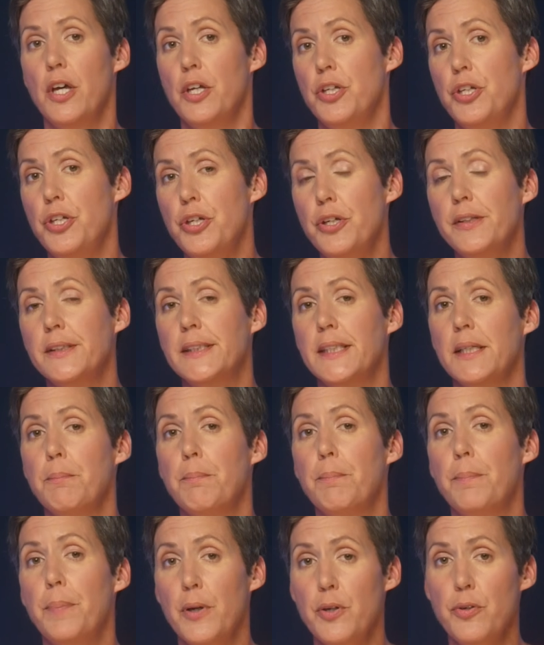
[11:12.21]
using
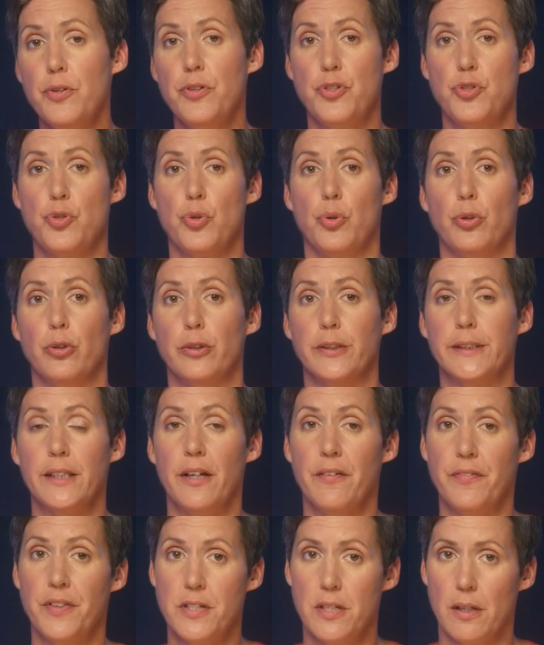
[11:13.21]
both drawers
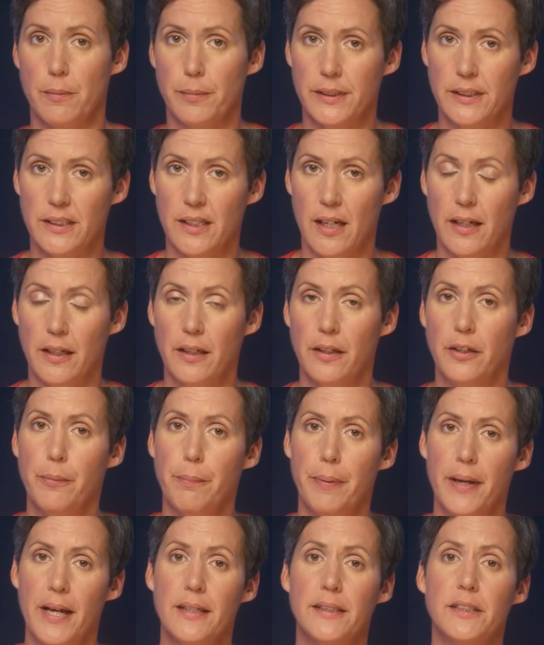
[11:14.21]
of the double stack
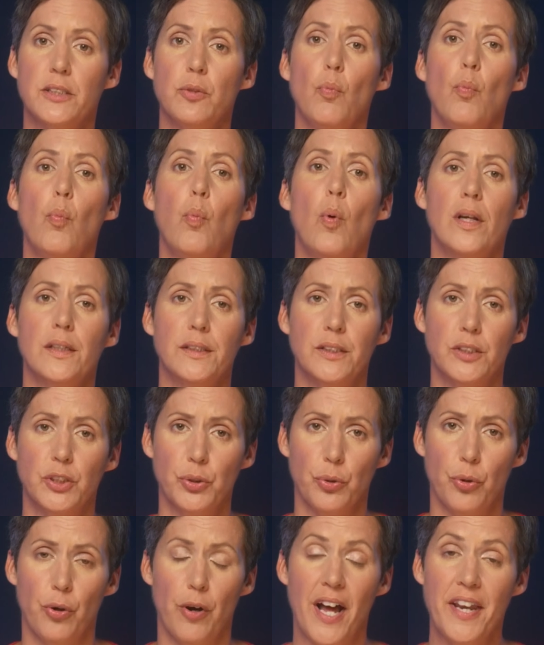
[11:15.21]
compared to one
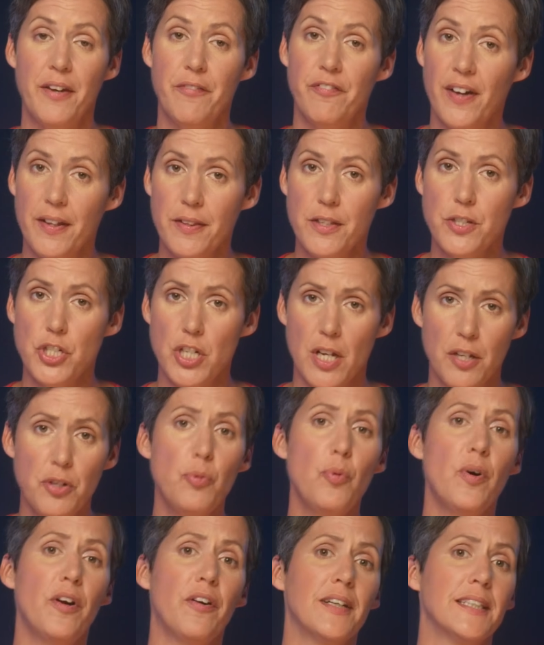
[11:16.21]
drawer. And in fact, the
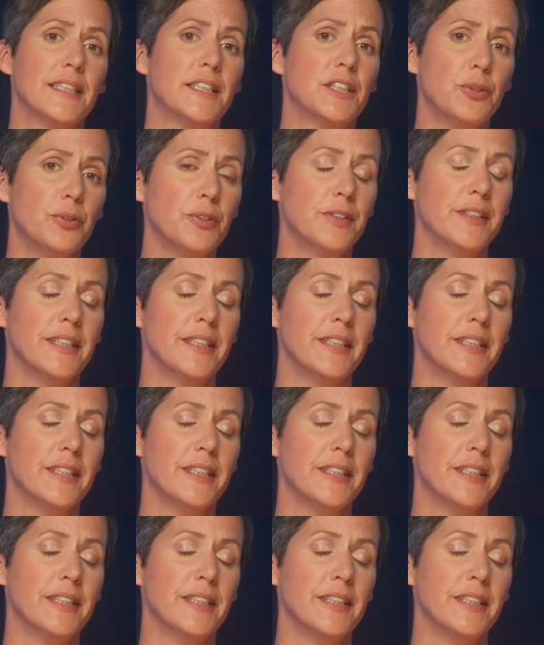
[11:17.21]
channel where I saw